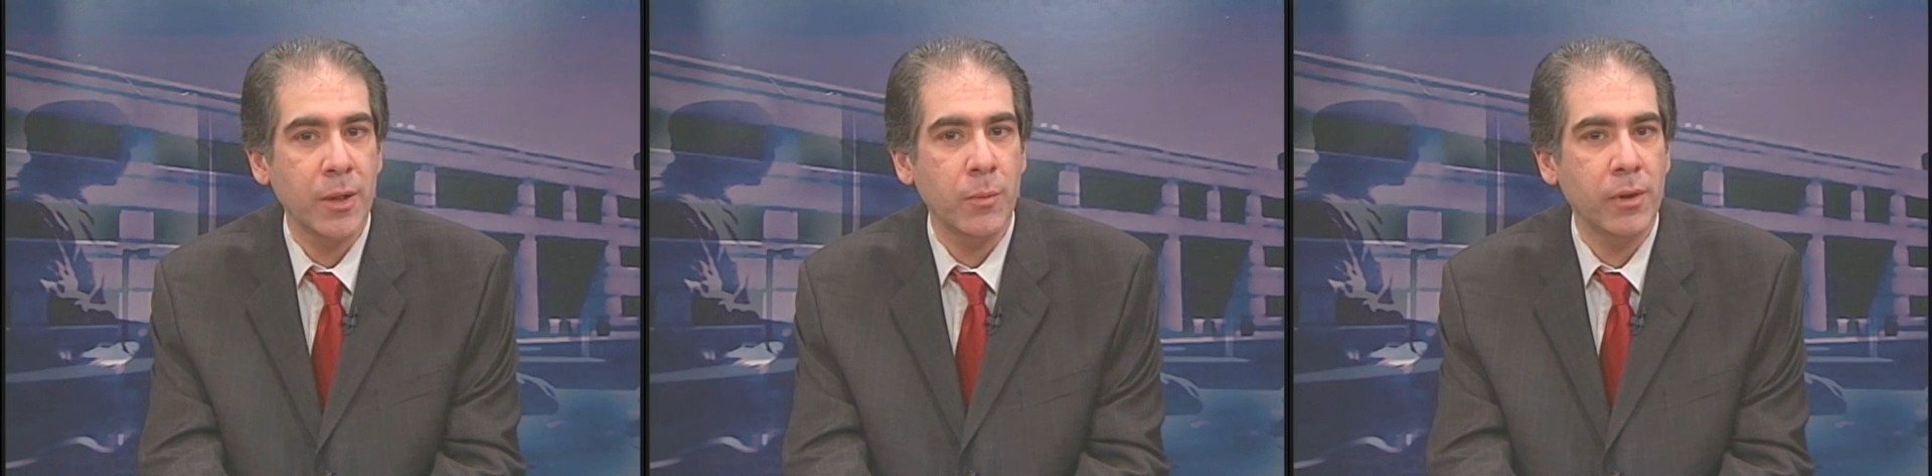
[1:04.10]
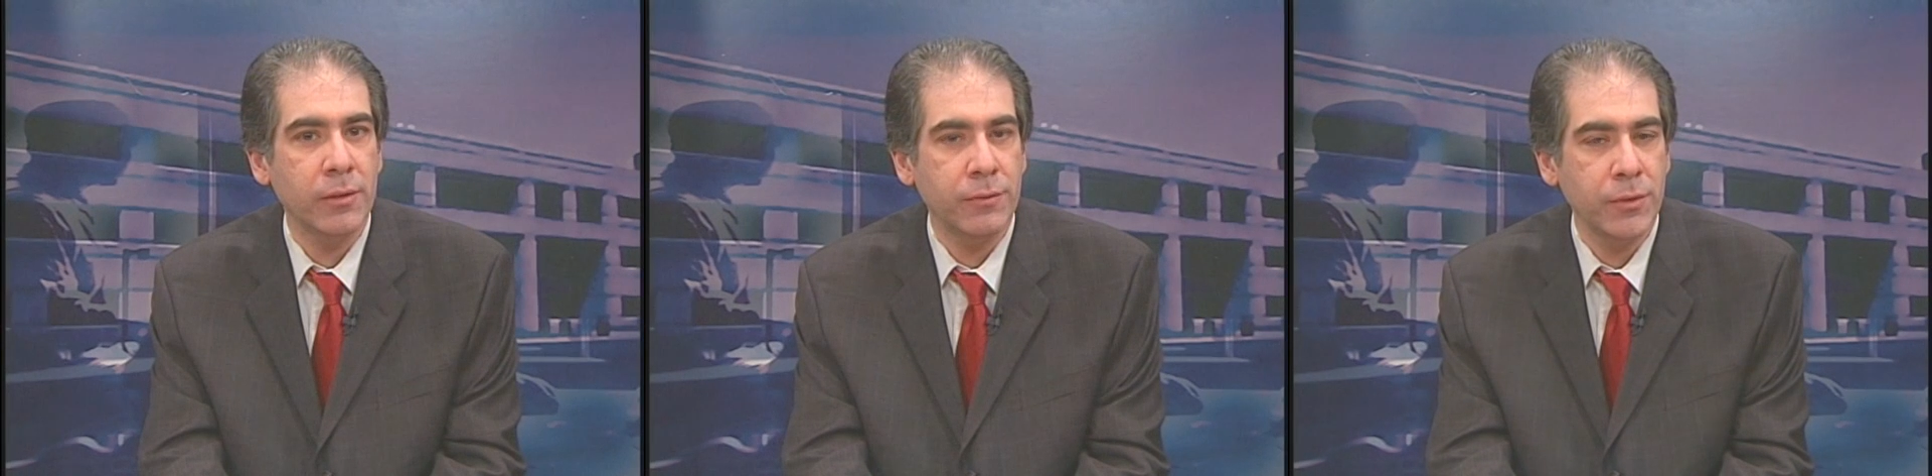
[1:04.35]

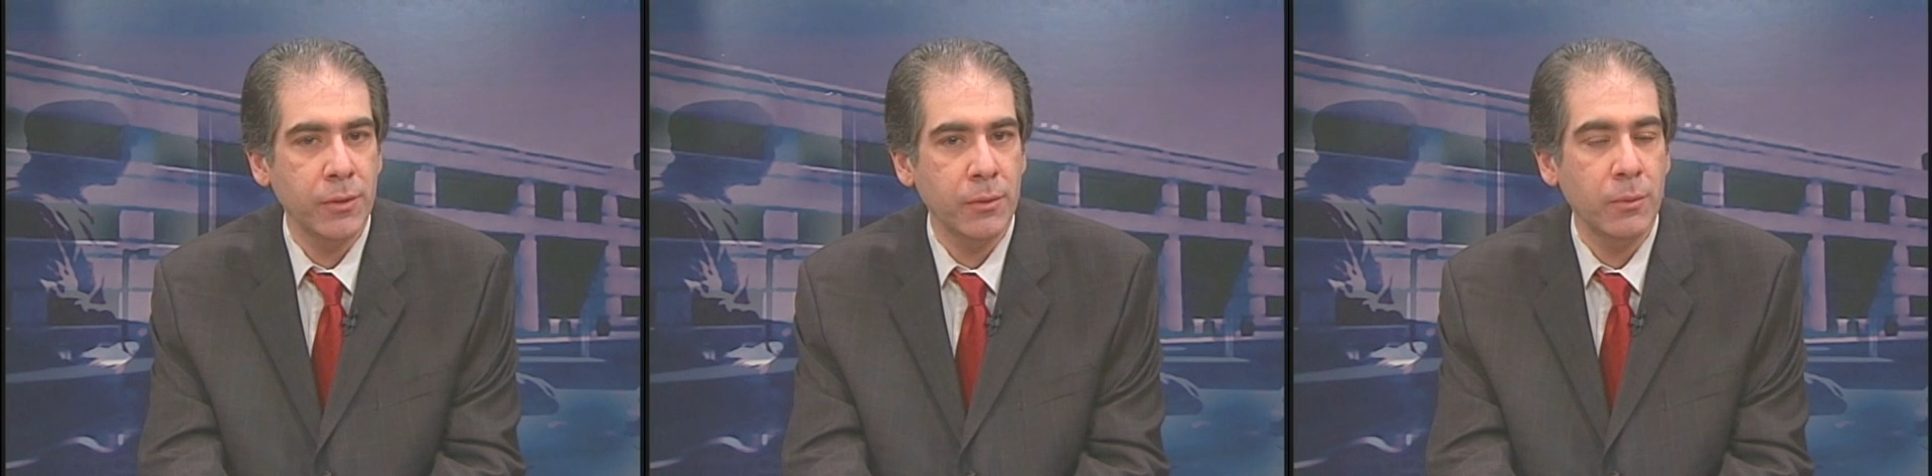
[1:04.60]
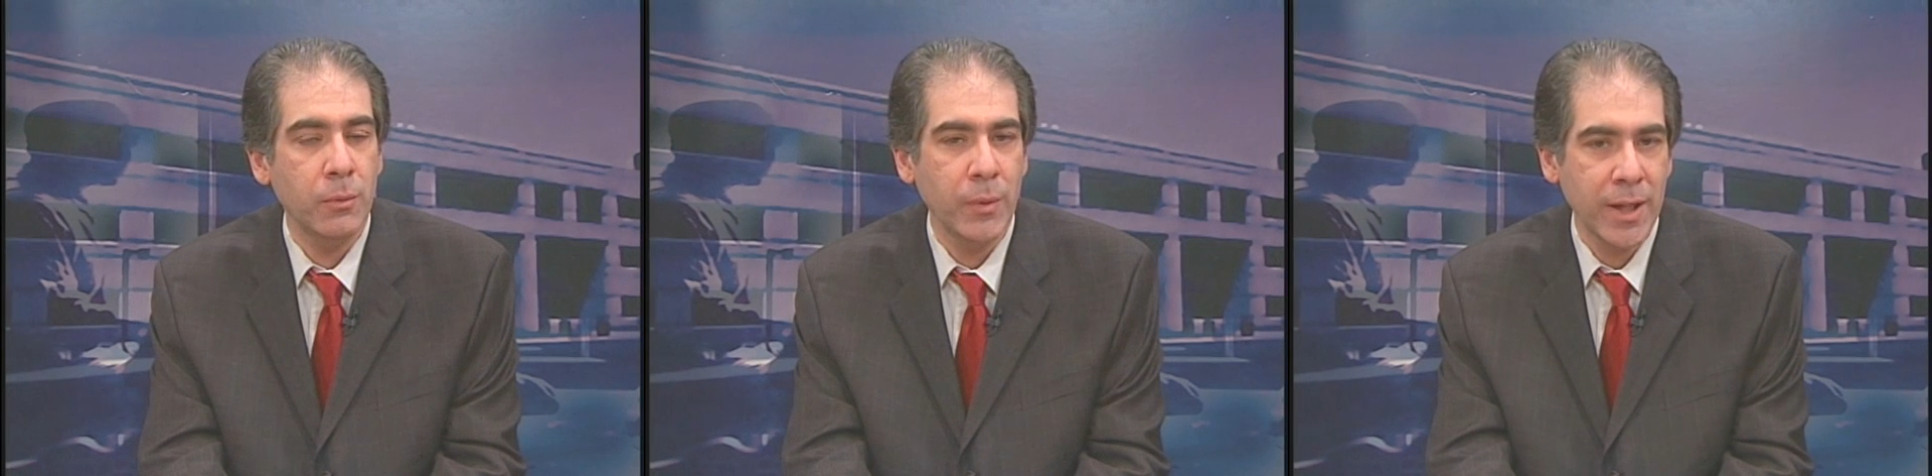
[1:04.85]
one of
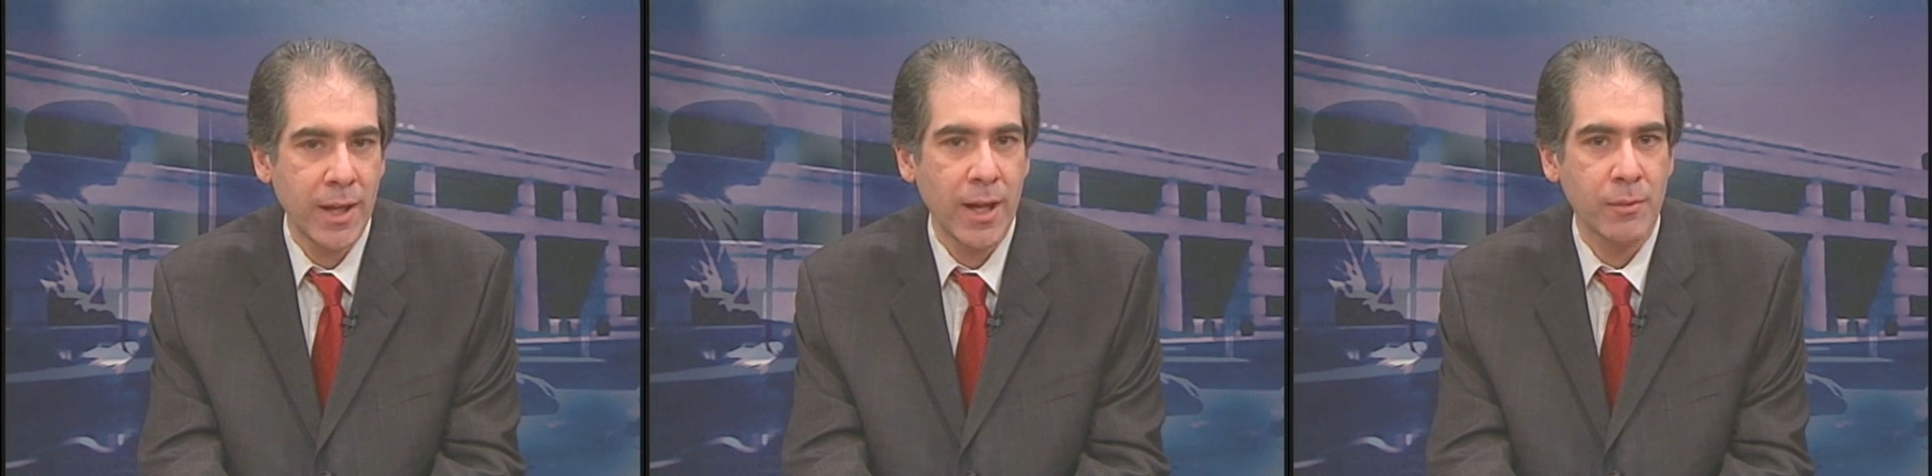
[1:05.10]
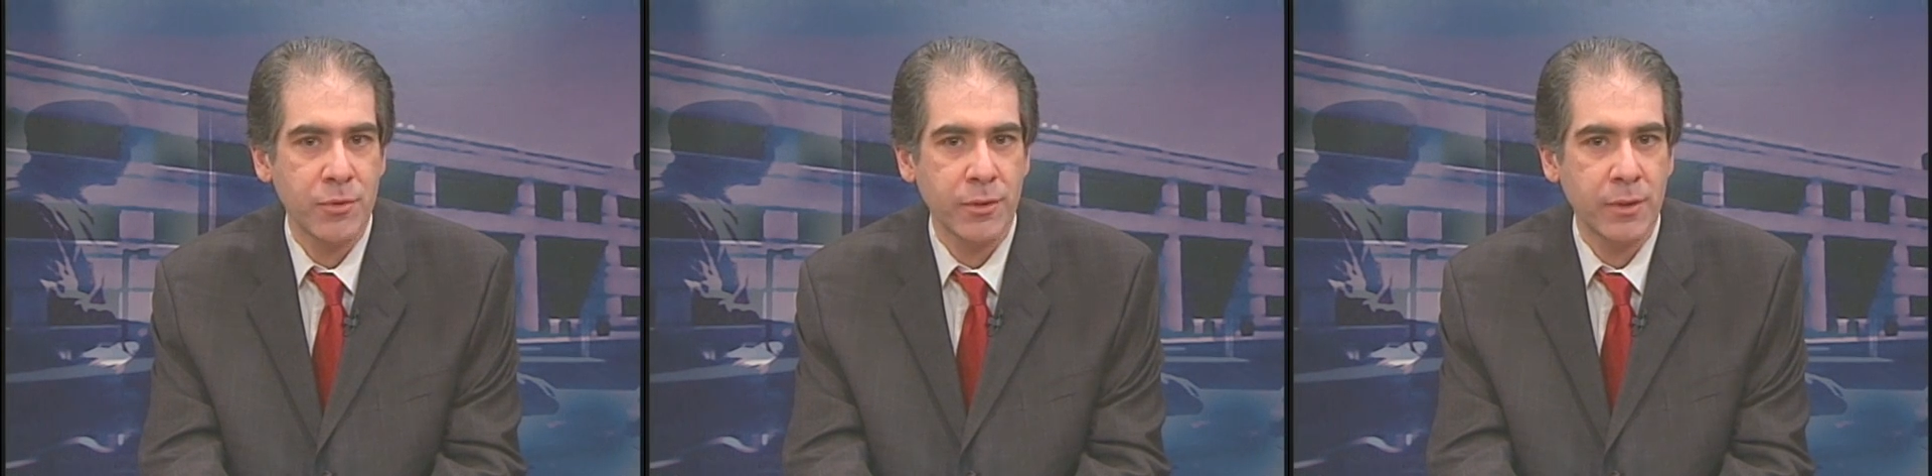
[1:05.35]
you we
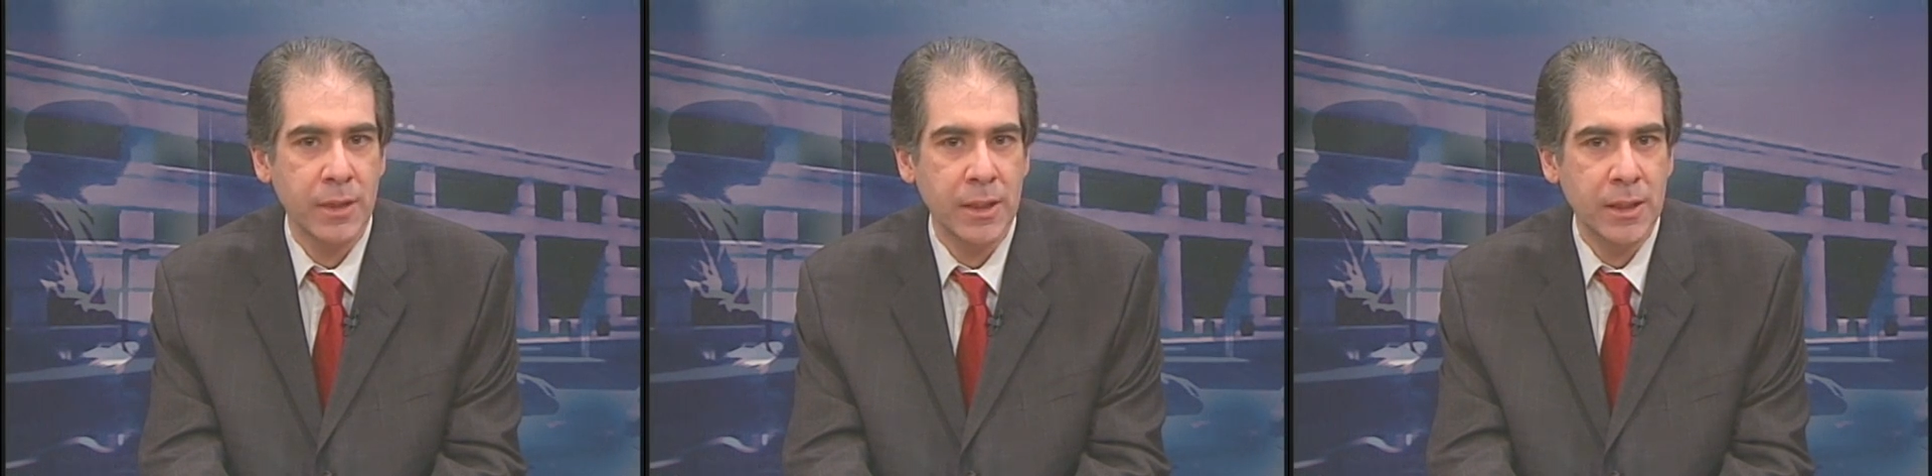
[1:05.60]
capture."